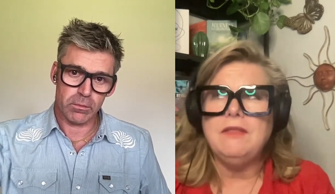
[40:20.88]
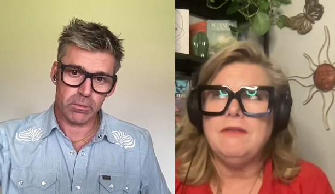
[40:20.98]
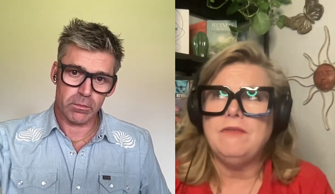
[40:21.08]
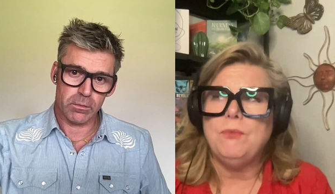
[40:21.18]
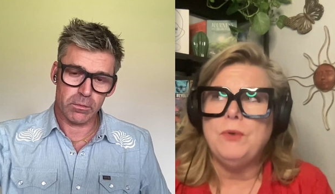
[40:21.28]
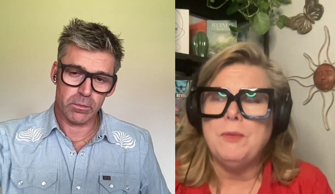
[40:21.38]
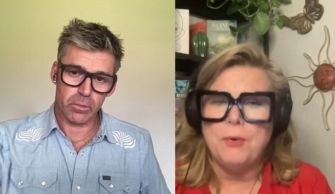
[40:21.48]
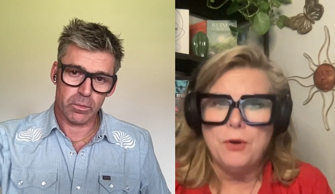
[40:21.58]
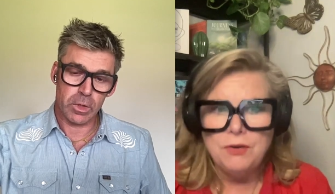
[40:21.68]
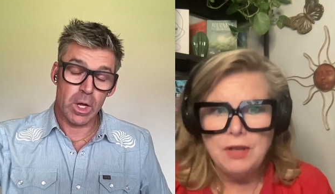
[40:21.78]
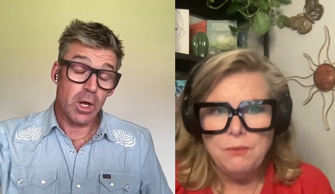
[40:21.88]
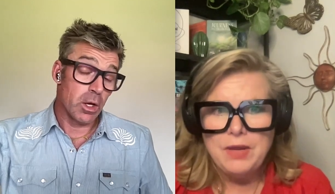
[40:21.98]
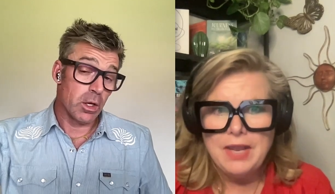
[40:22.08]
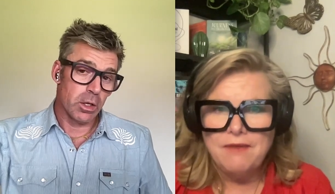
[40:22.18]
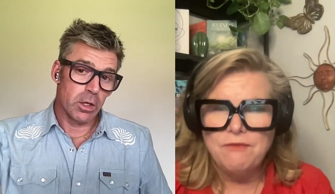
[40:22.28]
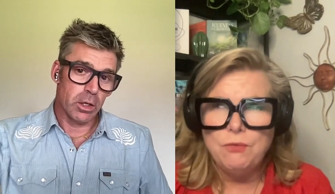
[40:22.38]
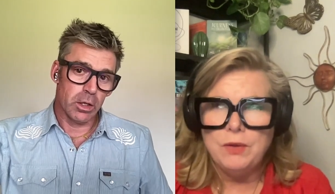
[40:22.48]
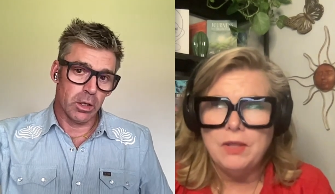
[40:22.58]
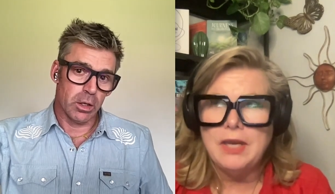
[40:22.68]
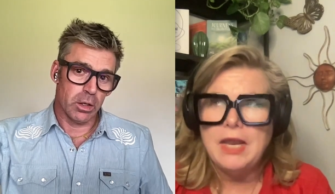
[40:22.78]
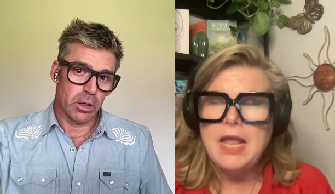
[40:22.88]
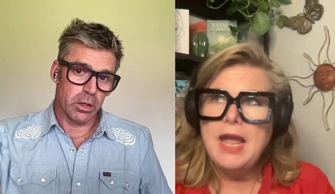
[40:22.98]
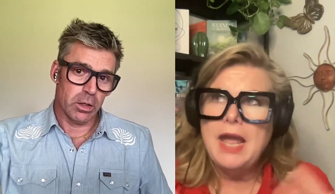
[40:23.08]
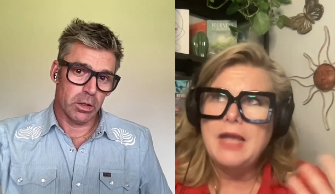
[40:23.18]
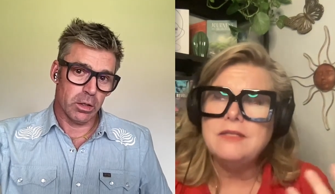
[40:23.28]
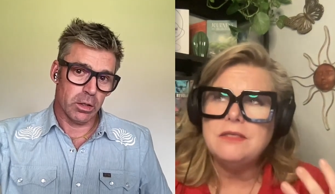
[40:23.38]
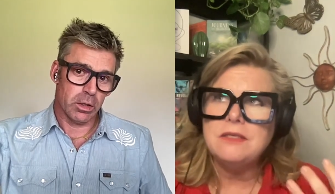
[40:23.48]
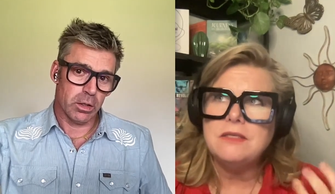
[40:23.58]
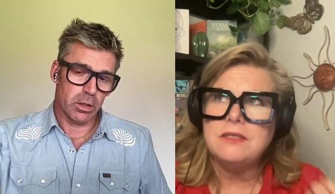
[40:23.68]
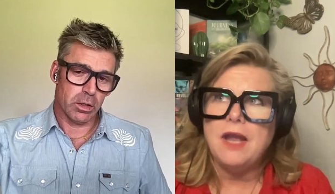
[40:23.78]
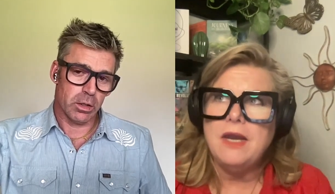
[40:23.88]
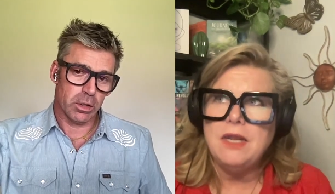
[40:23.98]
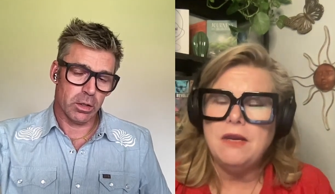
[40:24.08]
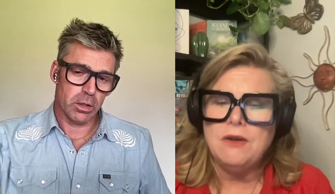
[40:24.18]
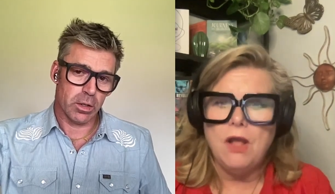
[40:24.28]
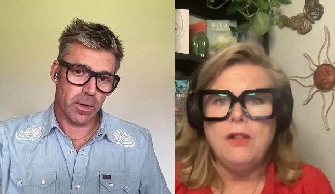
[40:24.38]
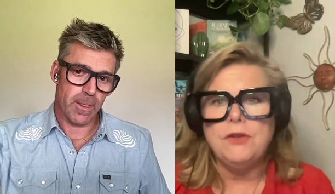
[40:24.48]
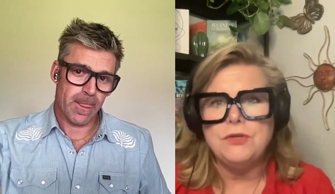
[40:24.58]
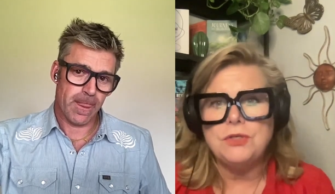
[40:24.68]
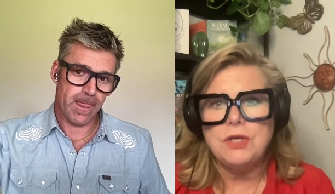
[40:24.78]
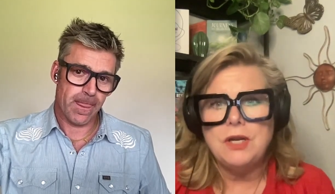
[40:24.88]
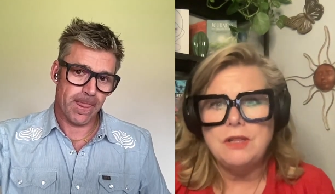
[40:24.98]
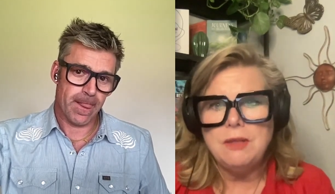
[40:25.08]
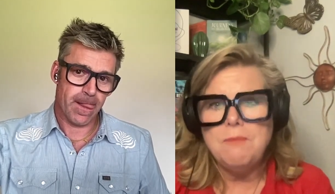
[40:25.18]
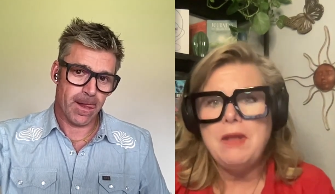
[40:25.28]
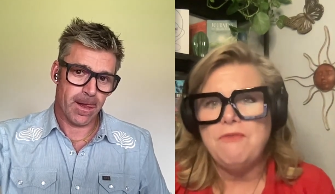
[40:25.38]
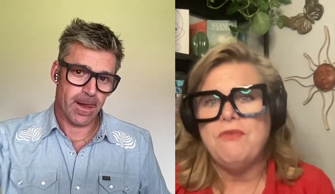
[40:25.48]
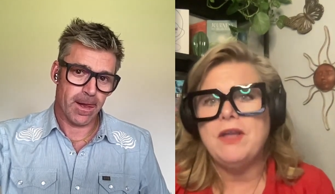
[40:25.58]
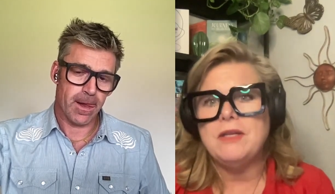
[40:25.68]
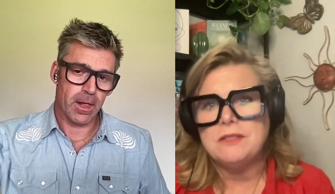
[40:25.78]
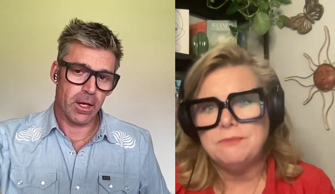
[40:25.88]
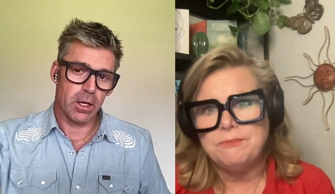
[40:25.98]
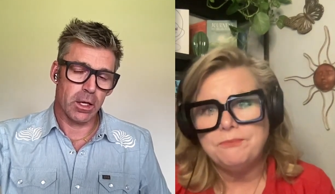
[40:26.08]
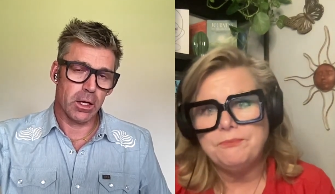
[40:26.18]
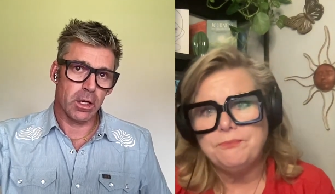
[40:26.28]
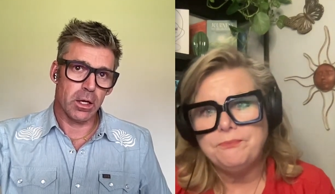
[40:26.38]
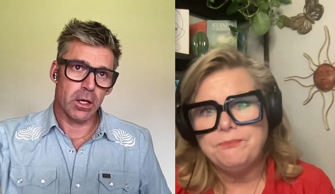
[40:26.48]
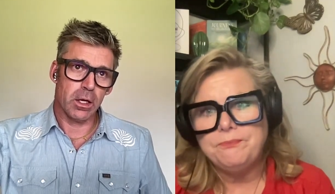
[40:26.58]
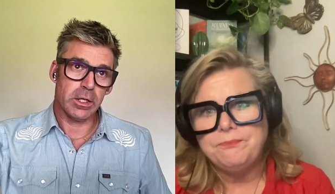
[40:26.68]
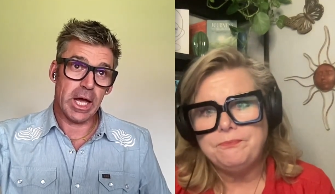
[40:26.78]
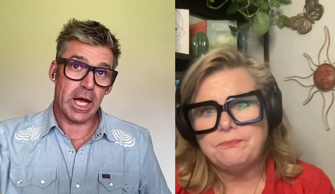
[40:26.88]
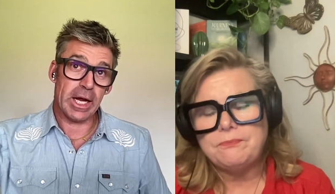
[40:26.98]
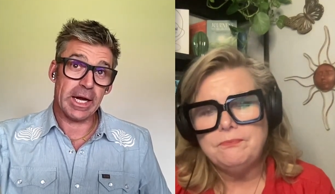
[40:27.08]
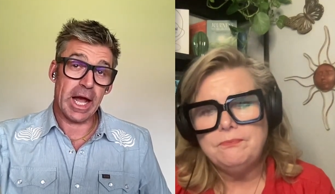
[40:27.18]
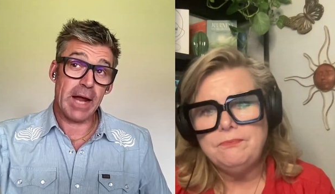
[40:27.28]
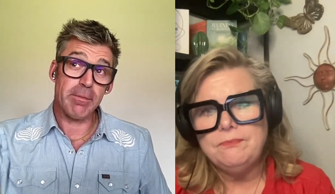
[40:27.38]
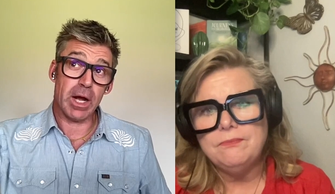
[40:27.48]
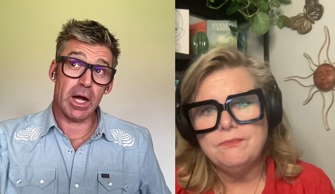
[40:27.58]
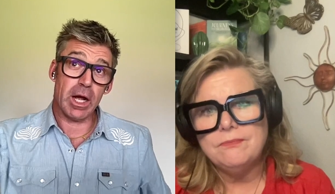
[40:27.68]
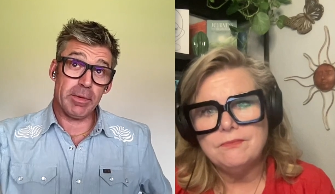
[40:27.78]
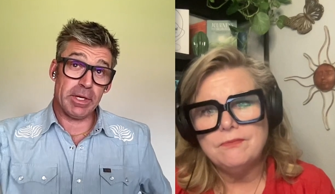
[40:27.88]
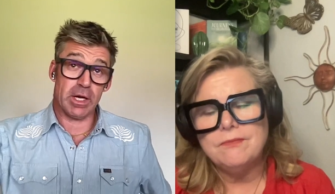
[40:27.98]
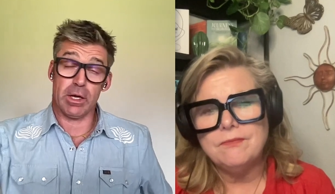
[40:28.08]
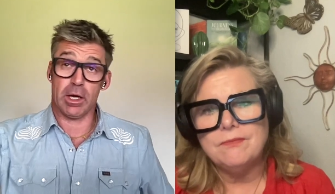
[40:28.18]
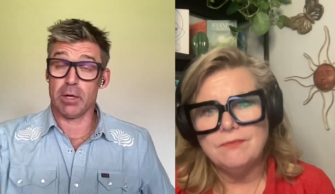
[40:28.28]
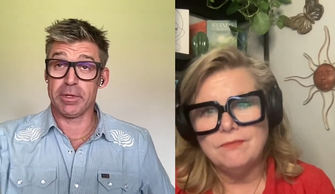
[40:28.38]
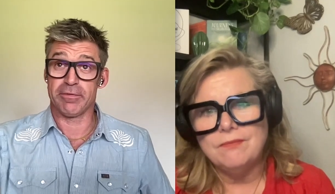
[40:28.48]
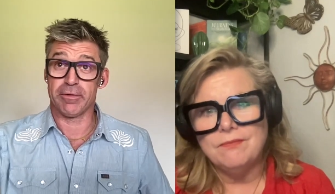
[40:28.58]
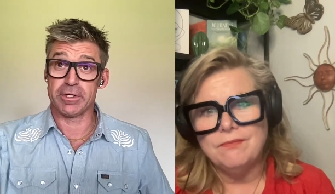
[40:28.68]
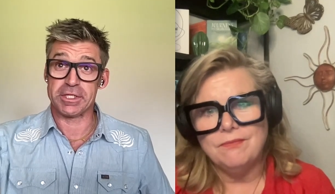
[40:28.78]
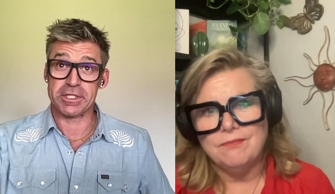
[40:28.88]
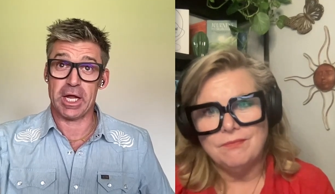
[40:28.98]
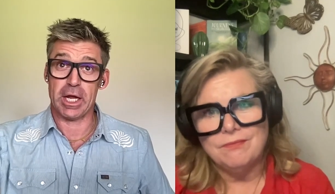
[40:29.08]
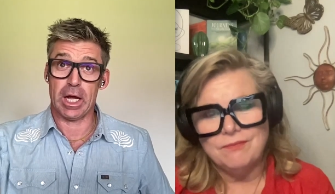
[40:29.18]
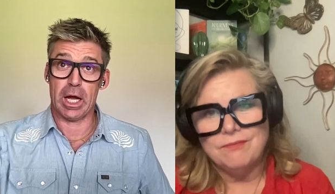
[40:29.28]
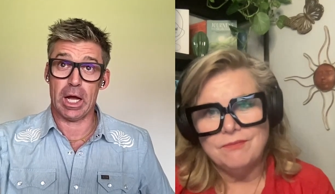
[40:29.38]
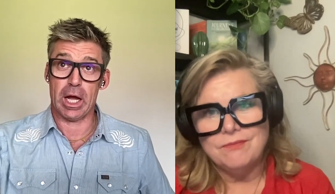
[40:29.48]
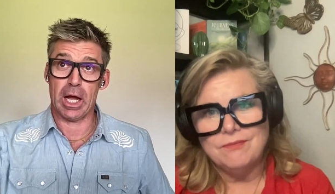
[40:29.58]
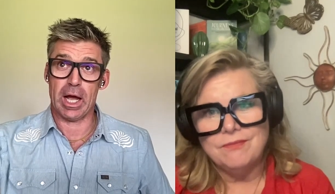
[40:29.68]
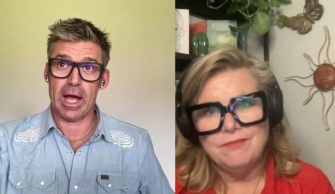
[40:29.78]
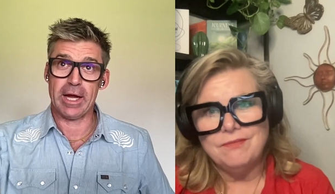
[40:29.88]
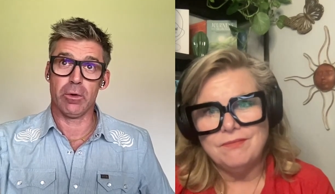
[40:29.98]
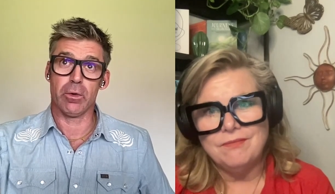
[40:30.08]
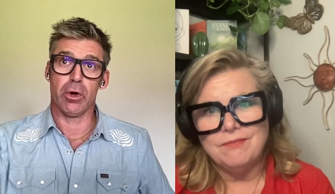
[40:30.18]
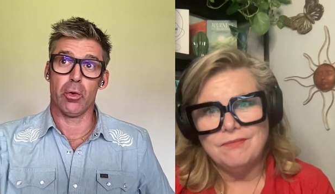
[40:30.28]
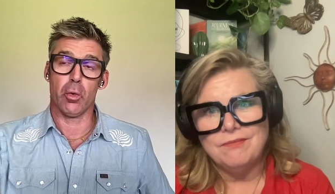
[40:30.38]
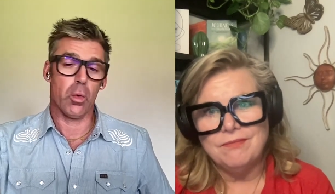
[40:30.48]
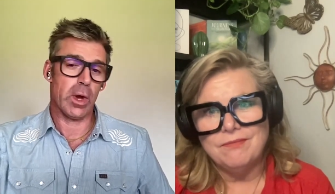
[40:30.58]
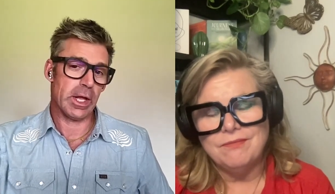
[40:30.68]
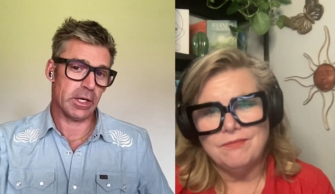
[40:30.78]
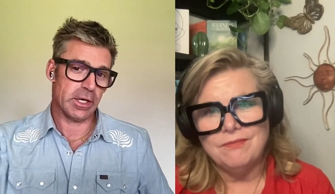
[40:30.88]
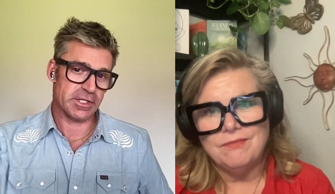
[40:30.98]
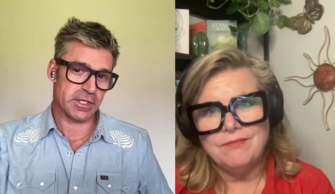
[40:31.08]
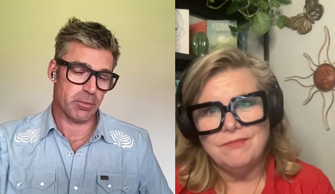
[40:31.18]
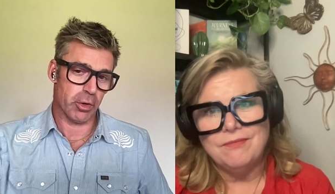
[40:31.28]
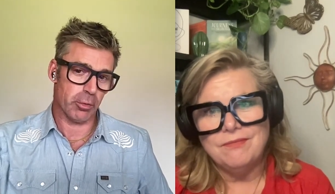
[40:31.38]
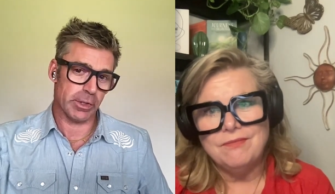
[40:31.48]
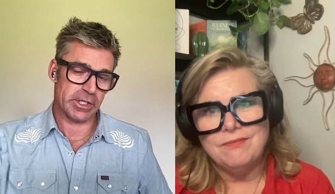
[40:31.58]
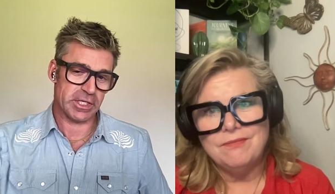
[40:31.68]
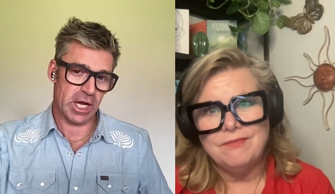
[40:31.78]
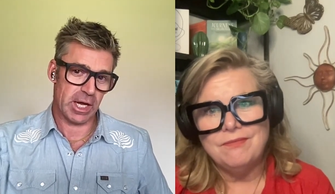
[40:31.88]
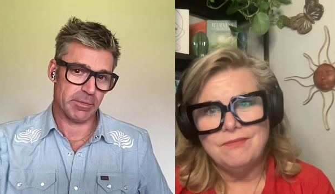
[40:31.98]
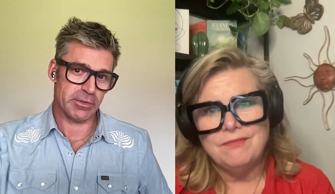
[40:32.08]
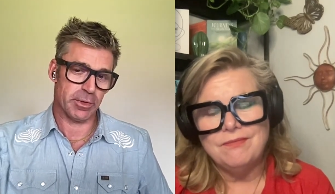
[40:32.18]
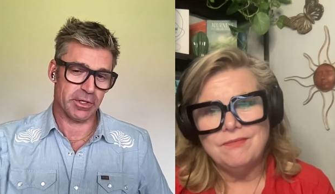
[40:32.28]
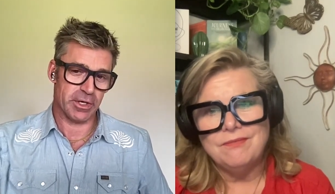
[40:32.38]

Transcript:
Speaker 1: that's a real burden that we haven't really, as a society, acknowledged that men face.
Speaker 2: Yeah. And I mean, and I'll be the first to say it. I don't know when is an appropriate time to